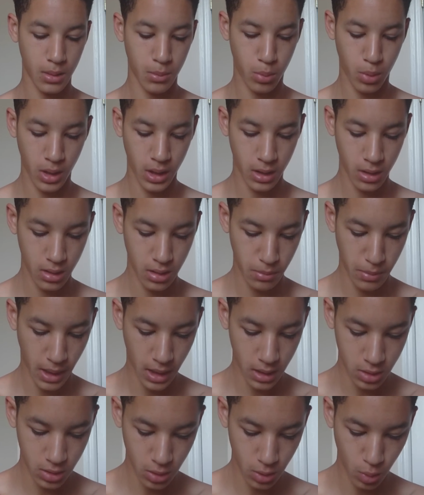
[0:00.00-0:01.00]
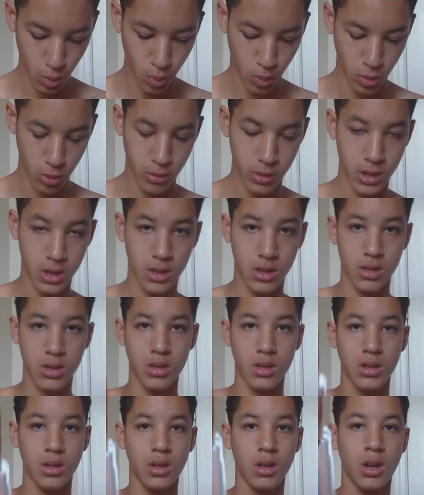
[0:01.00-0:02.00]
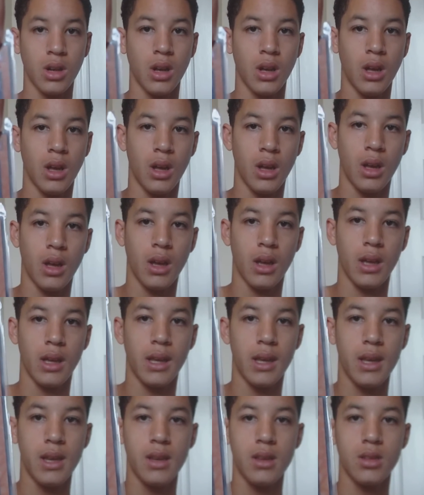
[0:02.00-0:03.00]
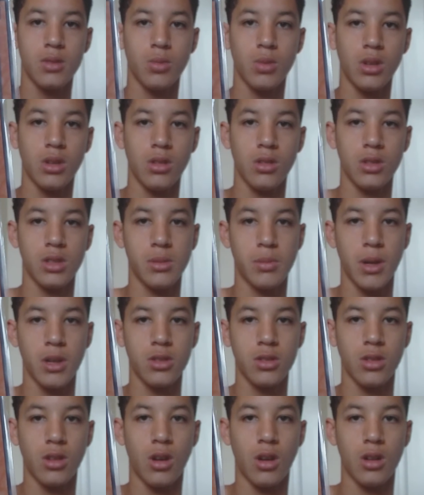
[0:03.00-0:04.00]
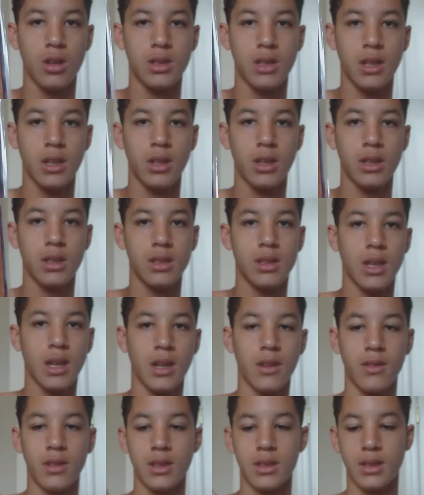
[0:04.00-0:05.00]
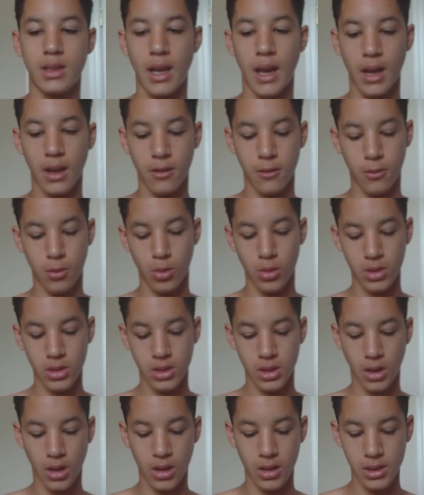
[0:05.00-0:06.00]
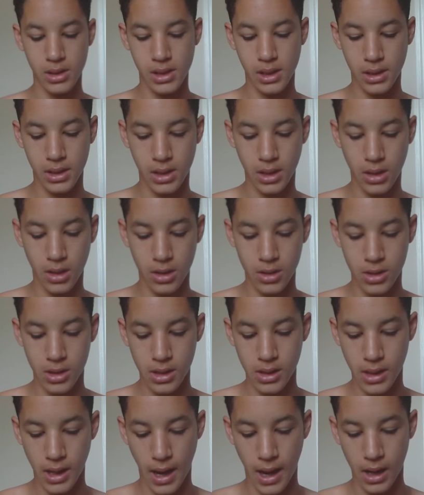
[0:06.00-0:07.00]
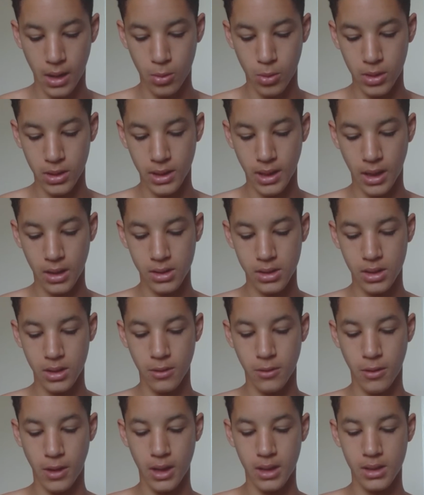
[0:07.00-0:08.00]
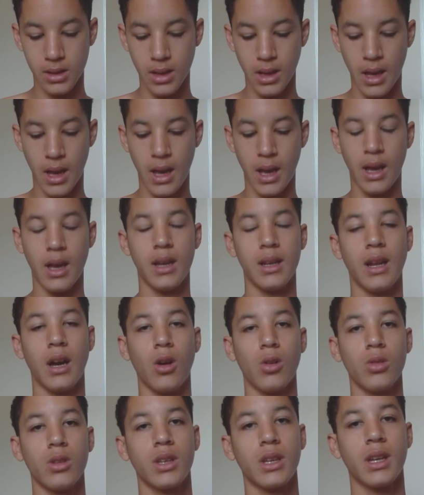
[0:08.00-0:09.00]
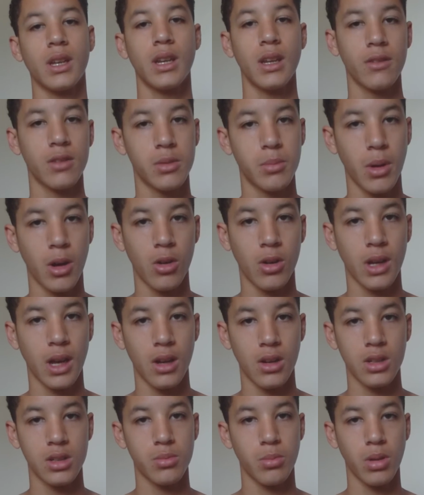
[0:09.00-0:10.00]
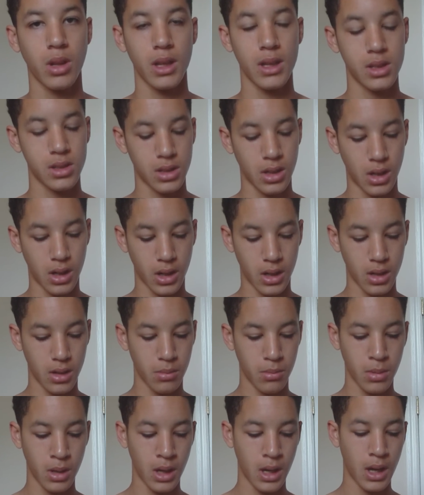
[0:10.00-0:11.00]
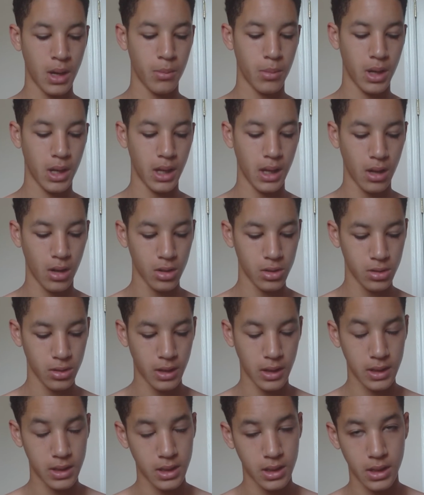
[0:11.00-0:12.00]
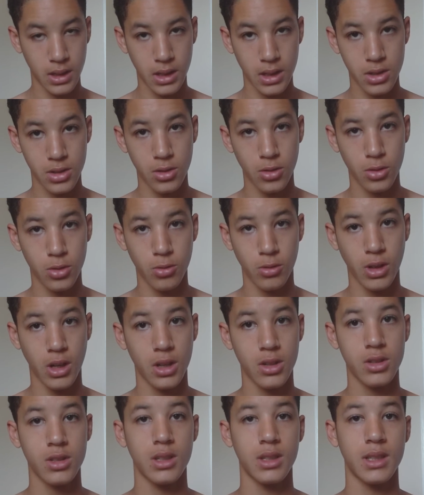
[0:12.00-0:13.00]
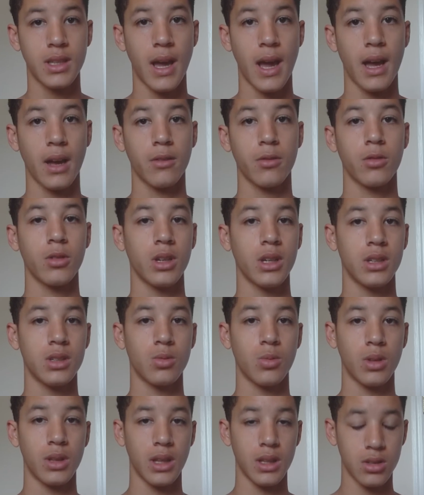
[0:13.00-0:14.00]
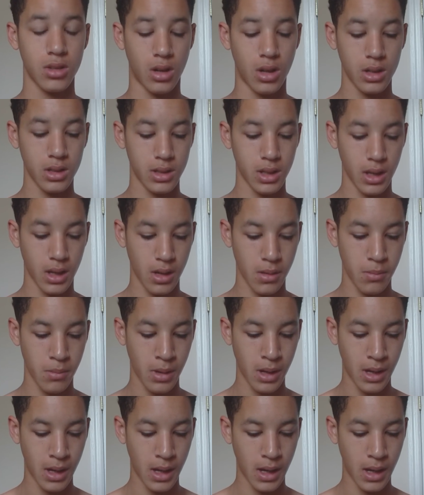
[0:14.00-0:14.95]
Breaker the Magical Warrior. He is one of those special cards that you get inside of this deck. 4 stars, 1600 attack, 1000 defense. Not only can he have spell counters placed on him, but he also gets an additional 300 attack for each one that's onto him.